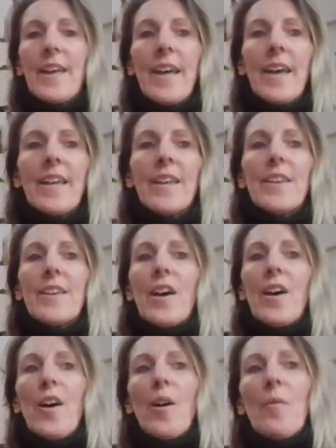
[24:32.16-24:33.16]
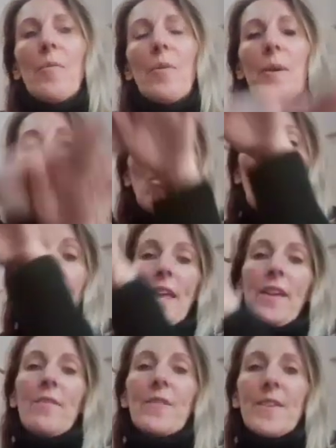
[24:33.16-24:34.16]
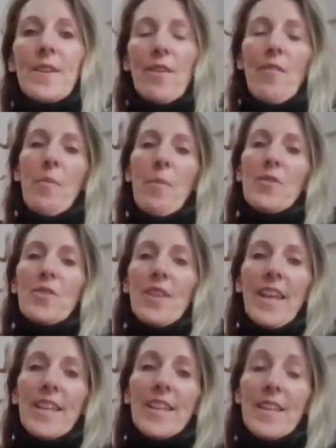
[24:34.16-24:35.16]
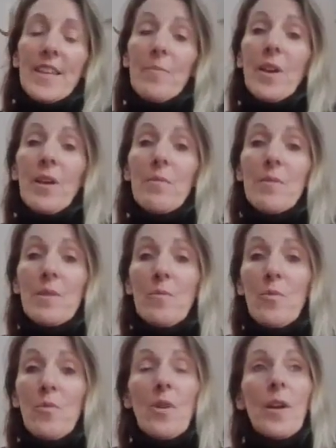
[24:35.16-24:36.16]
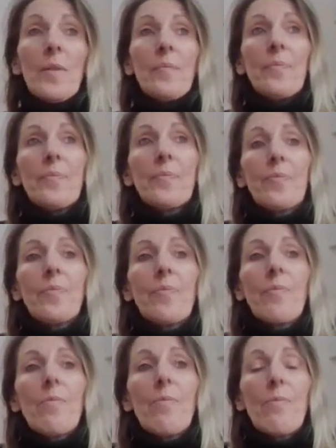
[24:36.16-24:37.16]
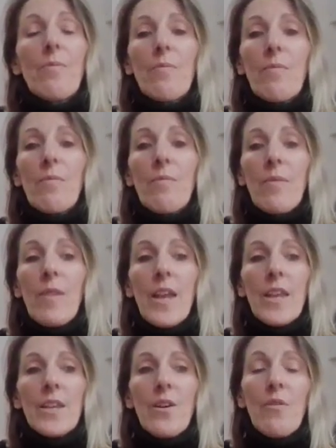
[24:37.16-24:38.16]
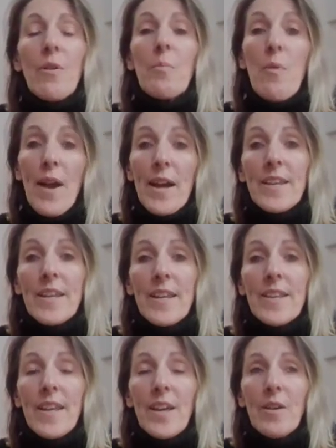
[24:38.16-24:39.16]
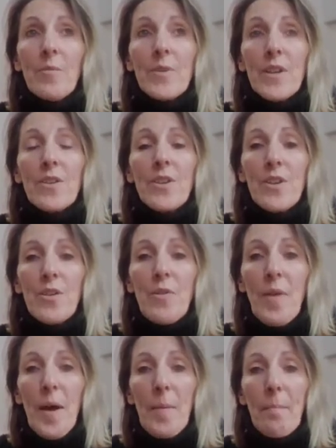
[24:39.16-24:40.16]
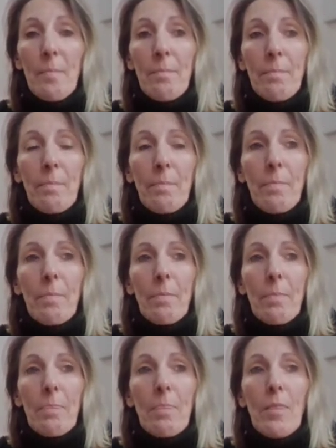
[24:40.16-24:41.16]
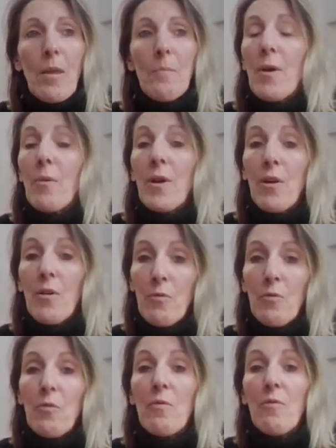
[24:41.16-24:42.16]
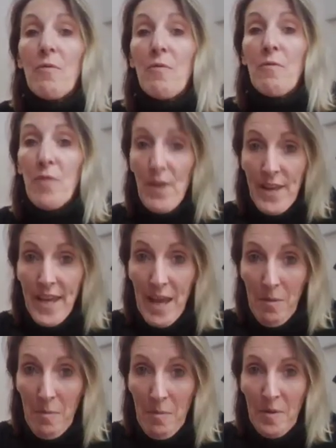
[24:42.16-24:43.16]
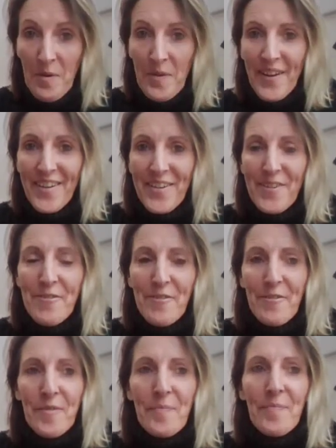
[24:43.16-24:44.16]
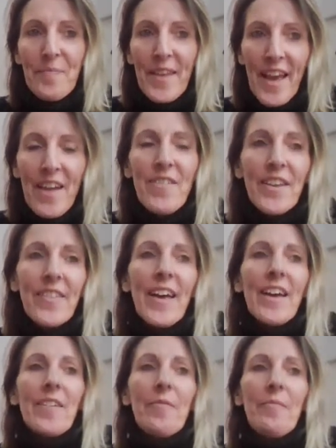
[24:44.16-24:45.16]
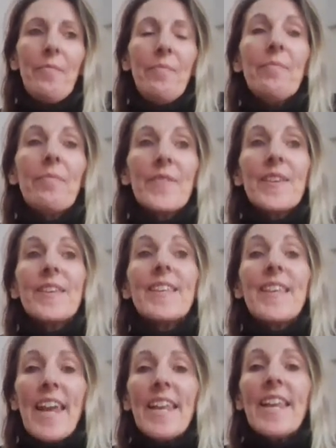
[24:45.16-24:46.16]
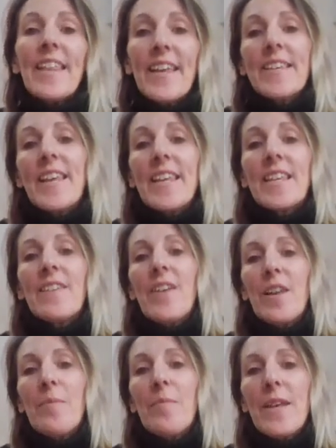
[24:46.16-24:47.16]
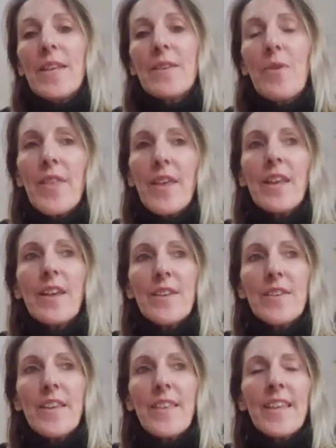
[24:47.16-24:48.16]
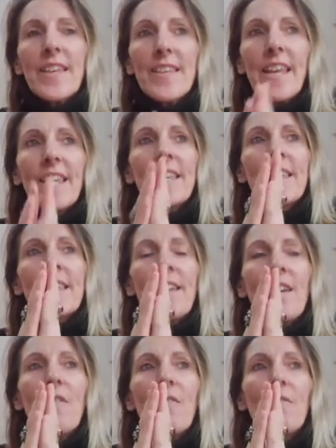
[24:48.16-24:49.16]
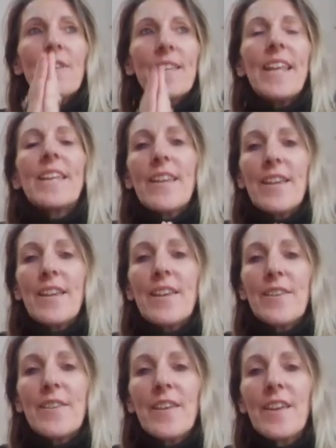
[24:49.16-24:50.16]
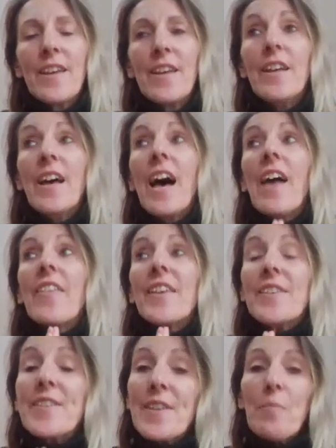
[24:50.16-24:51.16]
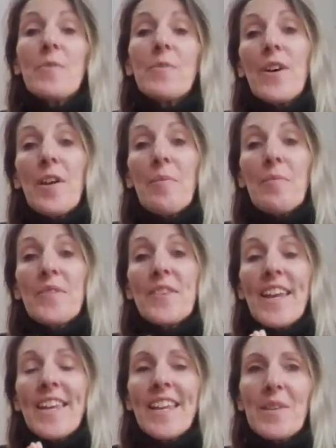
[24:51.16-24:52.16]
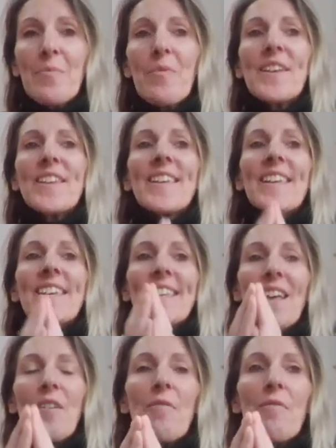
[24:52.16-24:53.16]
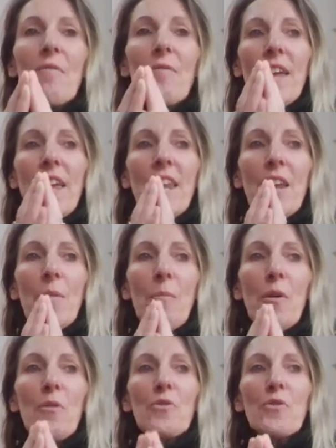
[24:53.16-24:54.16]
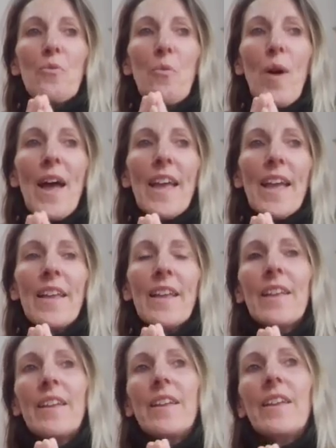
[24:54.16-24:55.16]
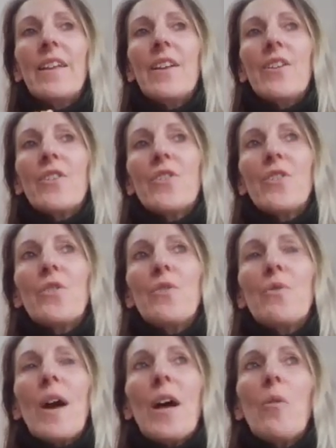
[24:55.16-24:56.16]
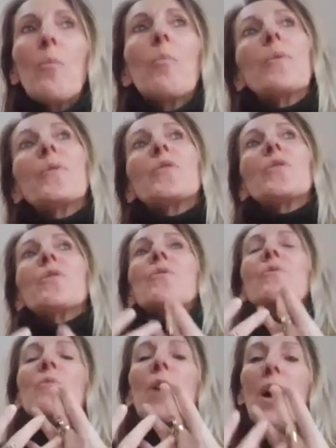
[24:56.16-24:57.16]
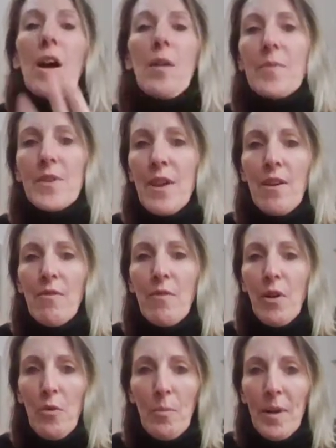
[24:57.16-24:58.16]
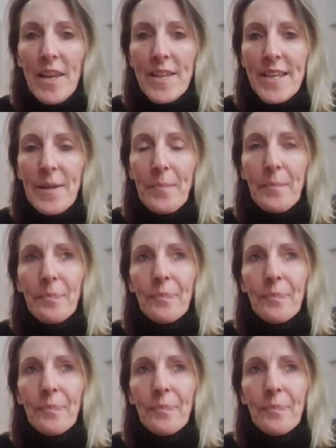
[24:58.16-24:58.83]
and the bigger waves that of emotion that hit us become smaller. And it's our own practice that helps us to do that. But we are all fully capable of having that, sustaining that sense of inner peace within us and that sense of centeredness. And that sometimes that expresses itself in an emotional way to help to serve vulnerability,